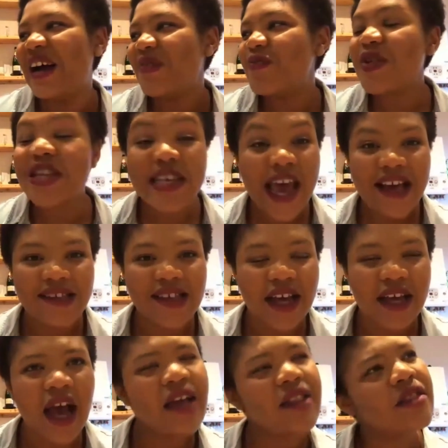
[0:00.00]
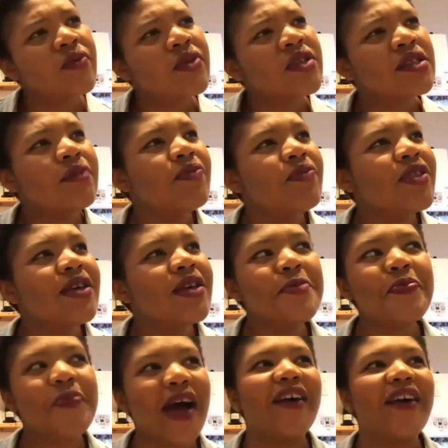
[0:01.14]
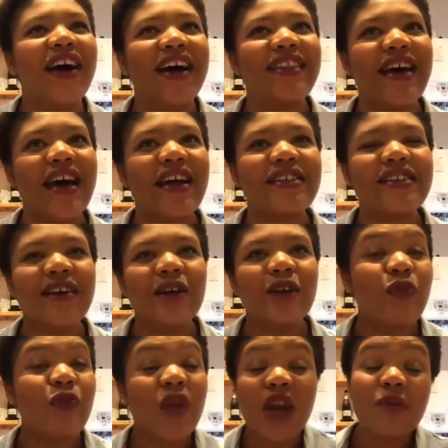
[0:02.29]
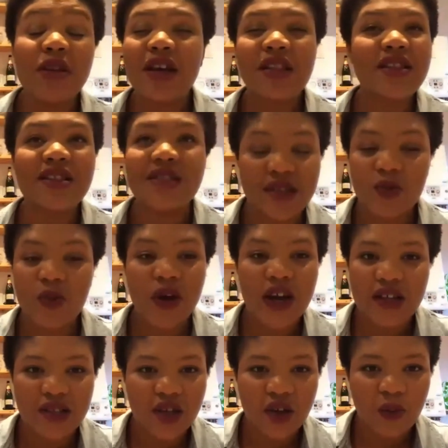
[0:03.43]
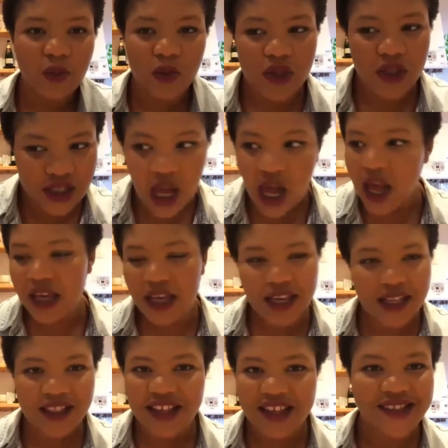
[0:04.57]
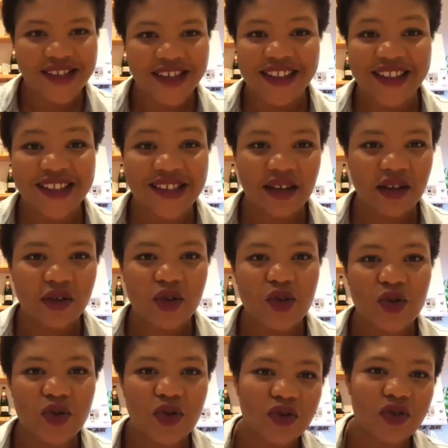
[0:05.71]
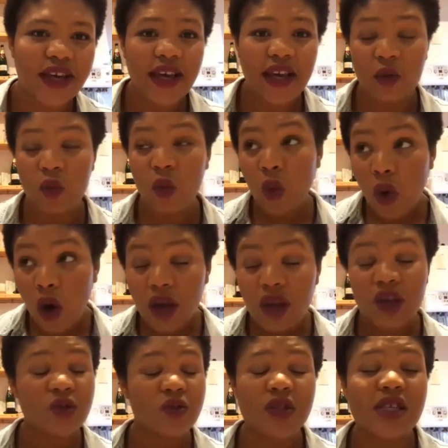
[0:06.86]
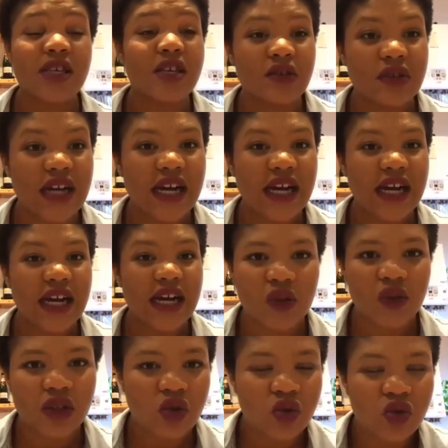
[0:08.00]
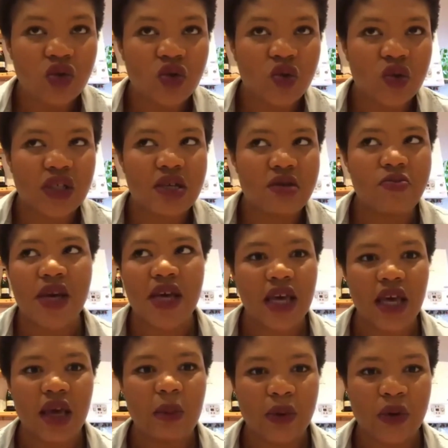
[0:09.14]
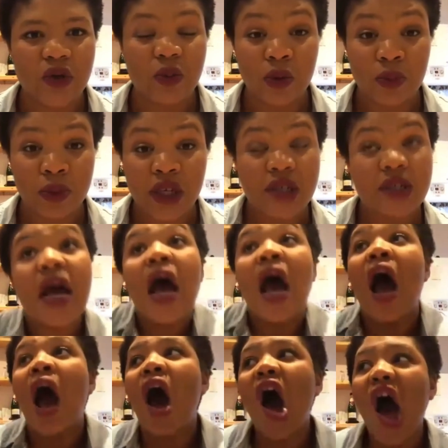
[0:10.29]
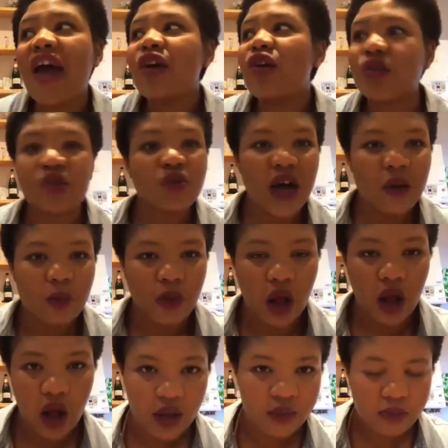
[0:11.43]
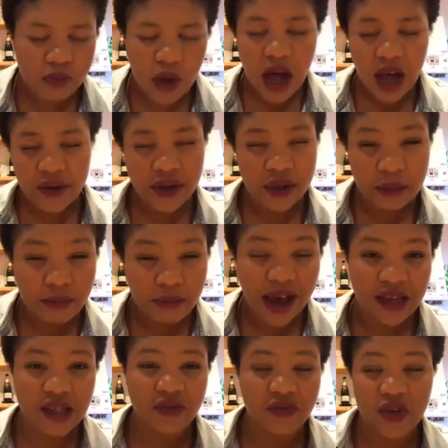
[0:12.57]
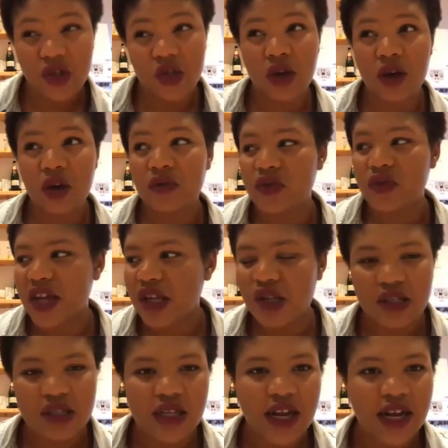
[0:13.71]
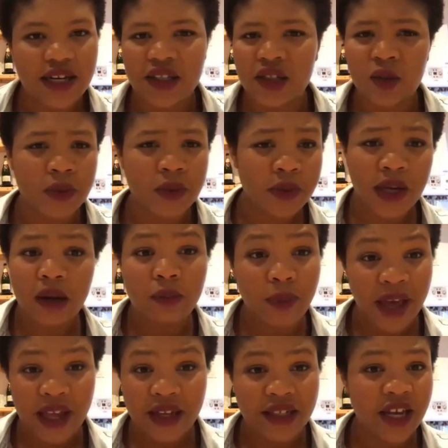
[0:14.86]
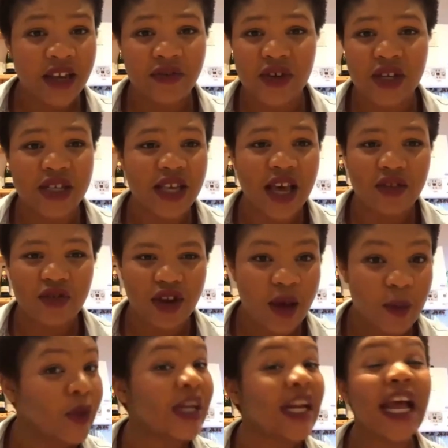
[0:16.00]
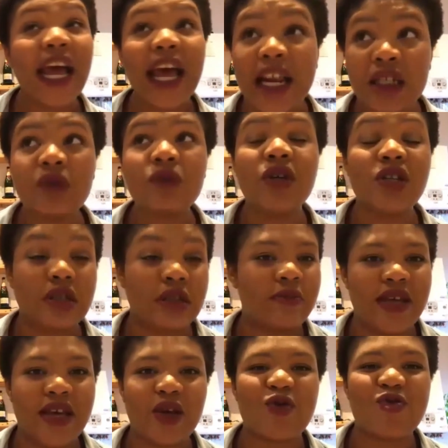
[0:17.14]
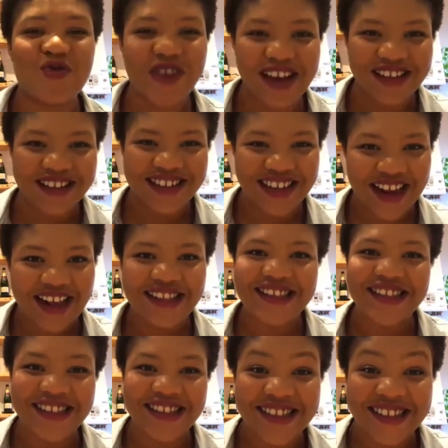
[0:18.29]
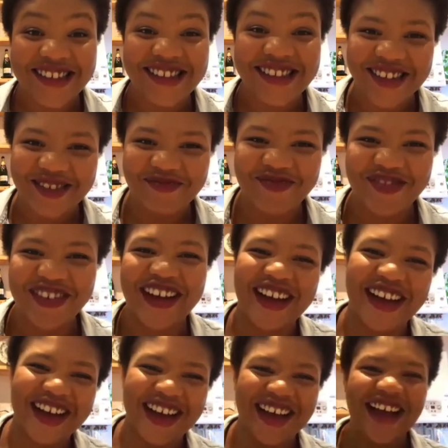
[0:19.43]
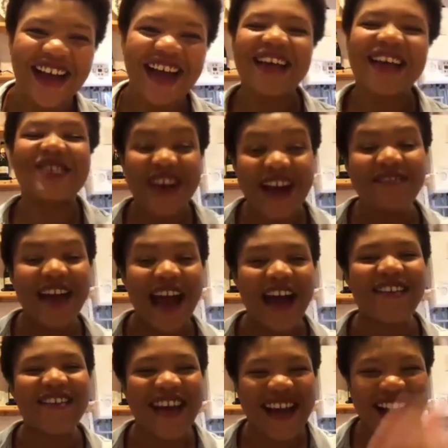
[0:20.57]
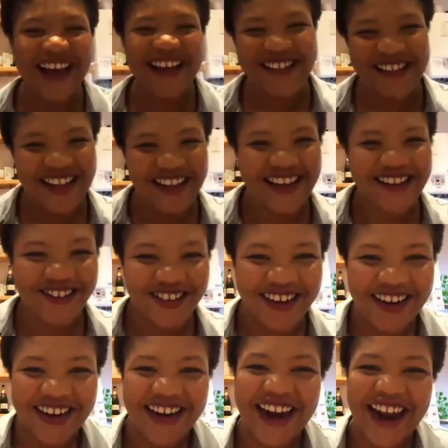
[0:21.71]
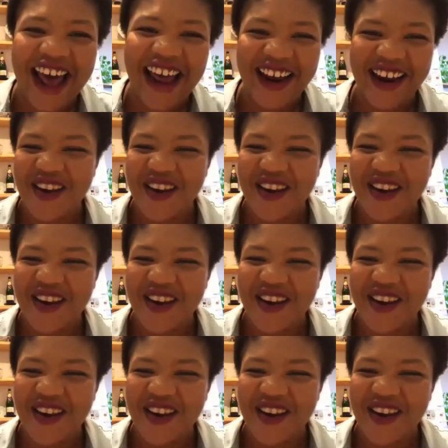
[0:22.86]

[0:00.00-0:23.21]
But yes, I there was something about her that, and I mean, I think this is why it's so important tying in things like the single story, what you see around you and who you see making it possible. Because I grew up admiring massively, just going off tangent slightly, you know, people like Bette Davis, Katharine Hepburn, anyone to me who railed against the system. This is what I've now realized later on in life.